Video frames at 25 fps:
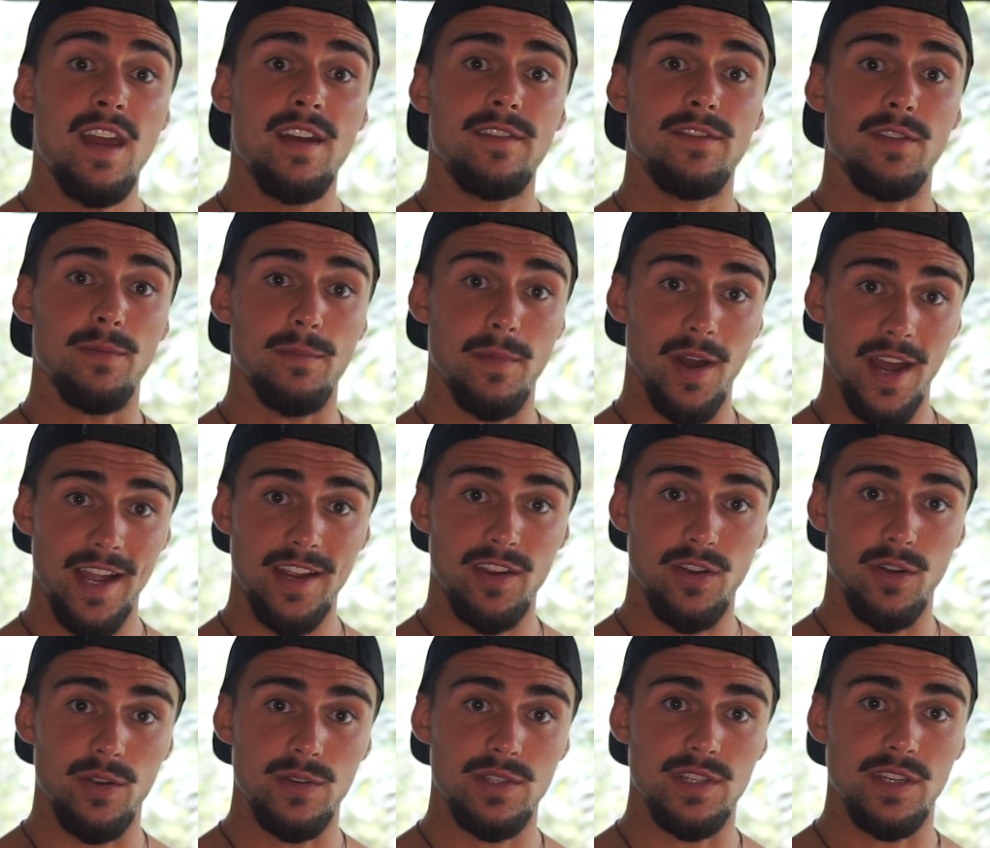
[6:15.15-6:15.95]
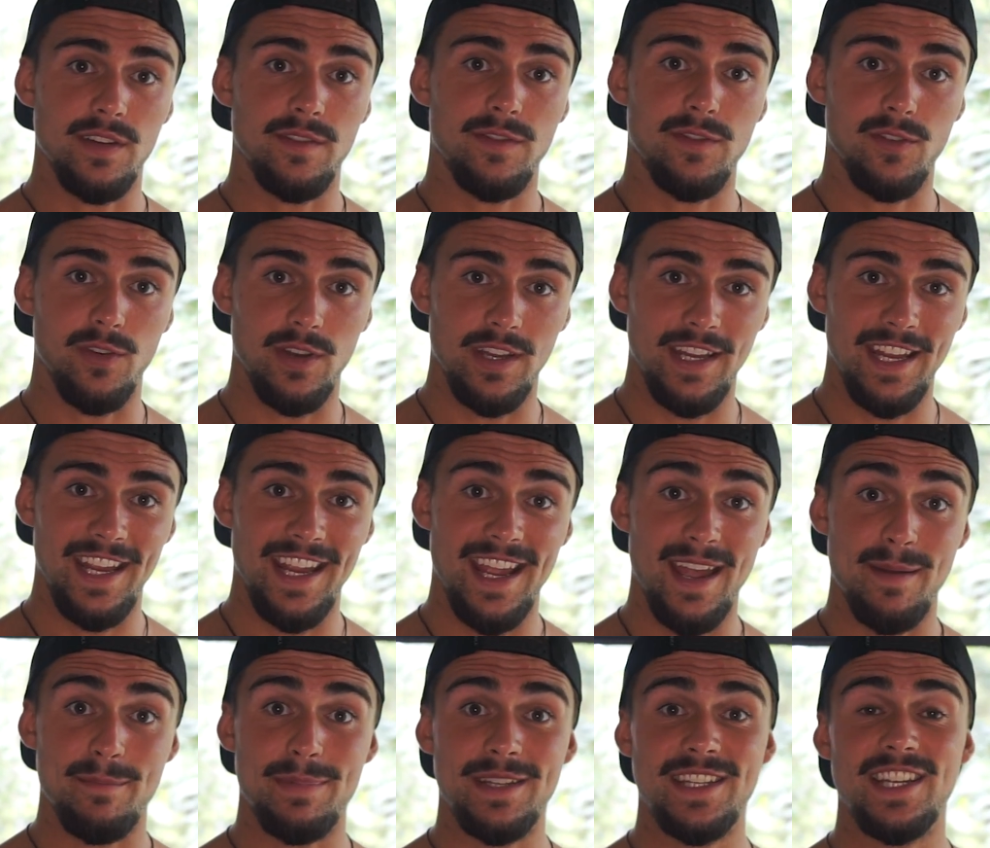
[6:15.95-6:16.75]
for my coaching for a
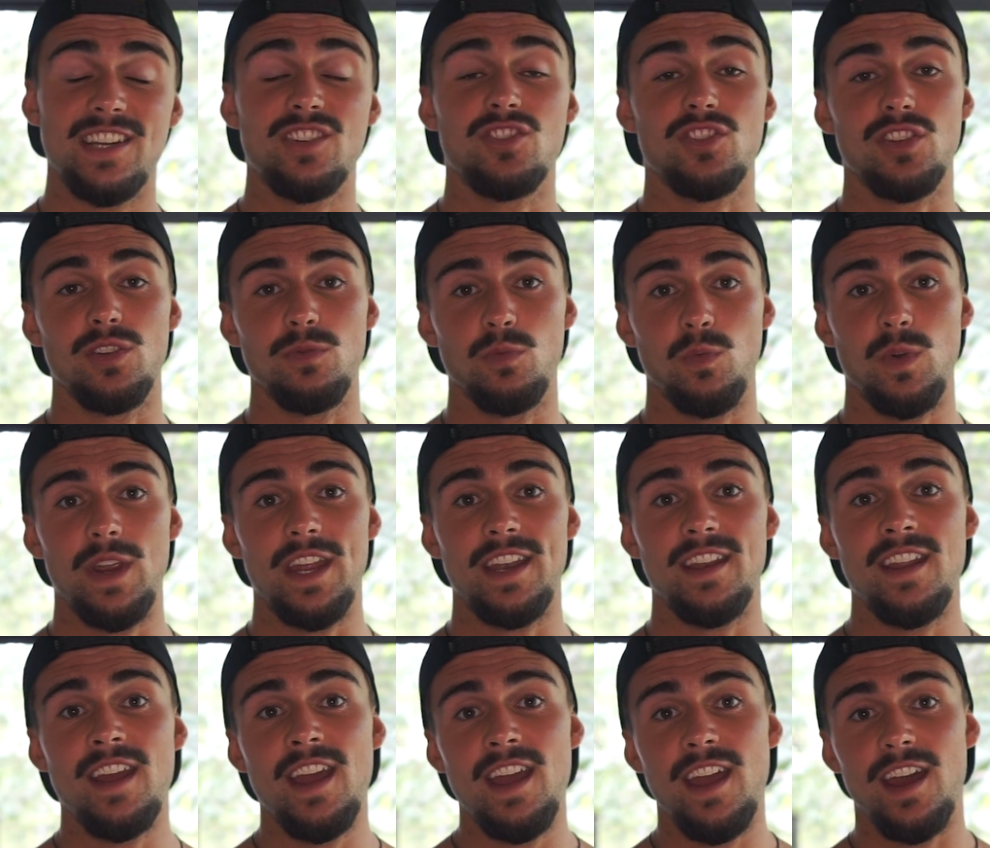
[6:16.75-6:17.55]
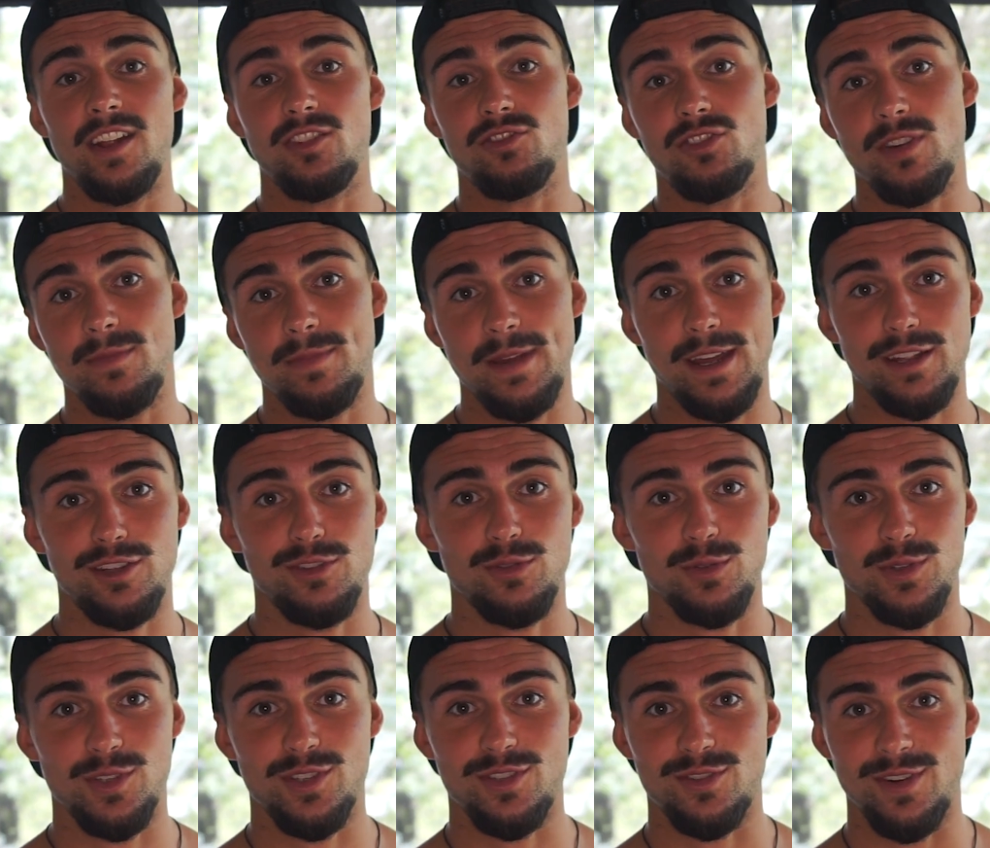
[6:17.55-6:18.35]
year and potentially win a trip out
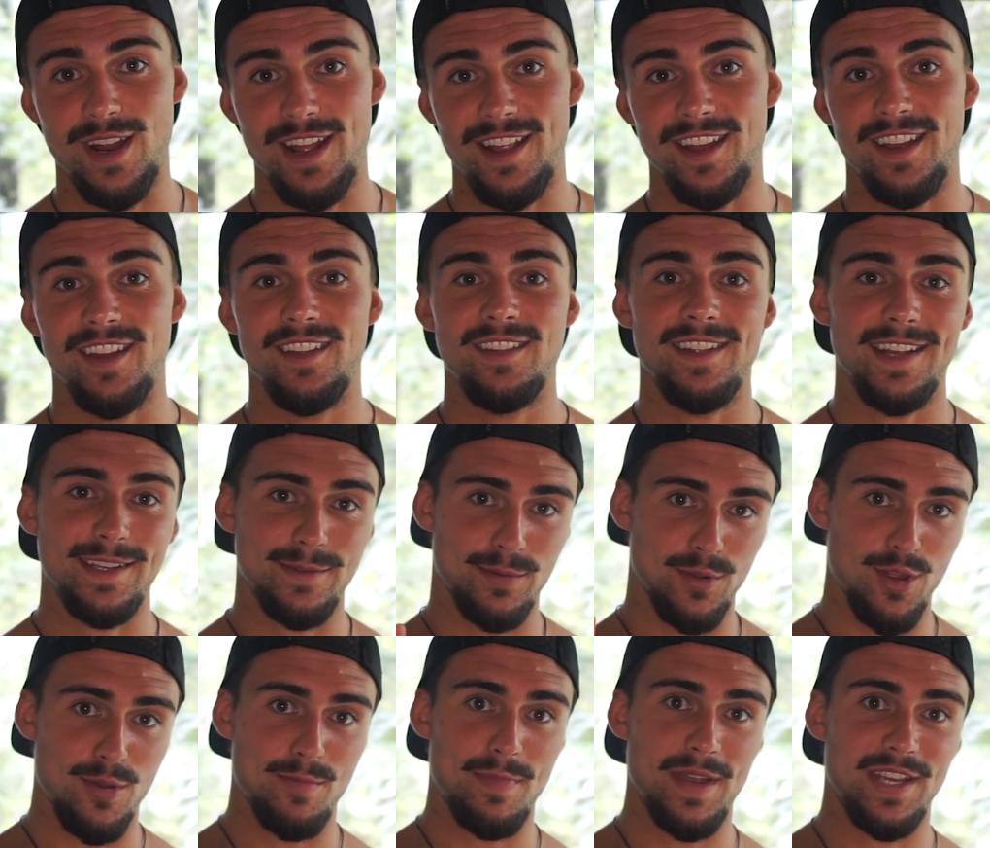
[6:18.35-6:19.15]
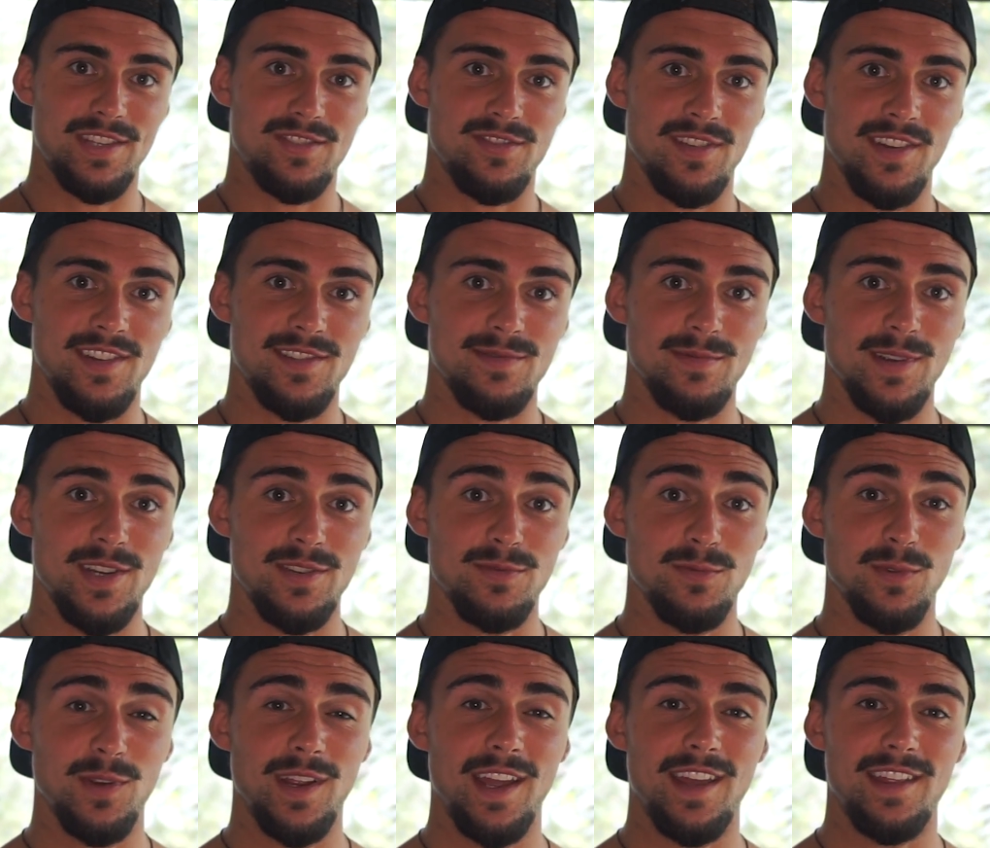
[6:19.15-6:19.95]
to Australia, that's what the best
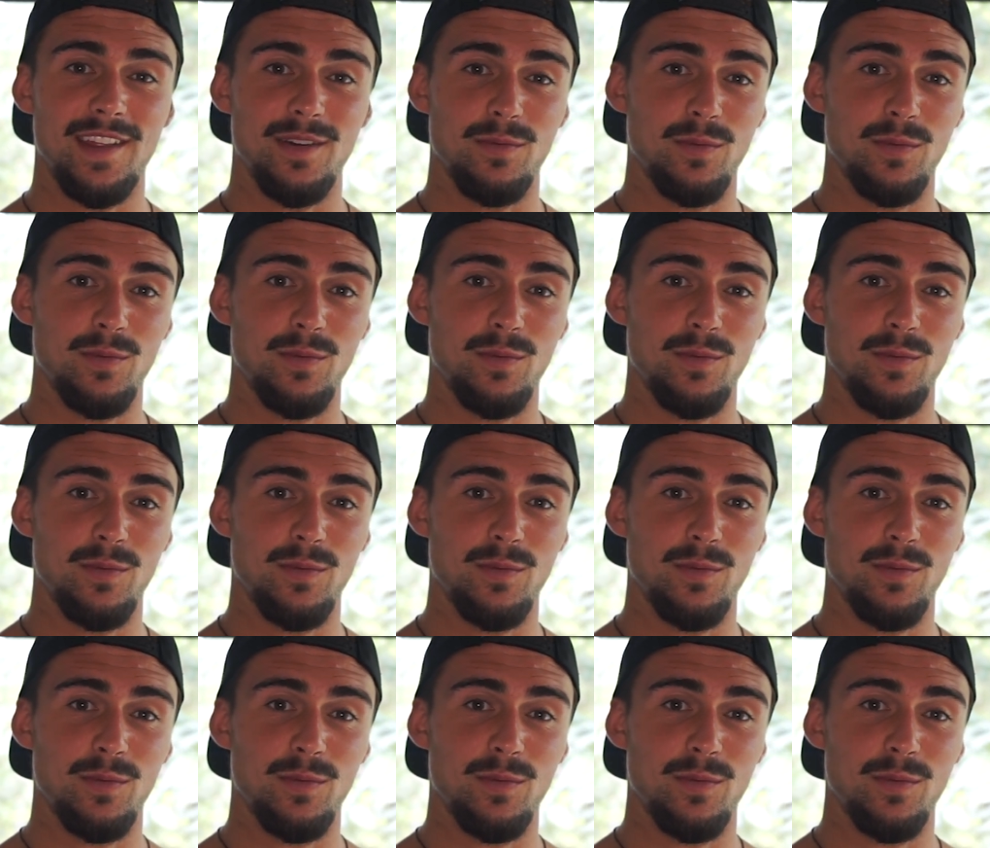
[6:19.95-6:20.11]
transformation will get.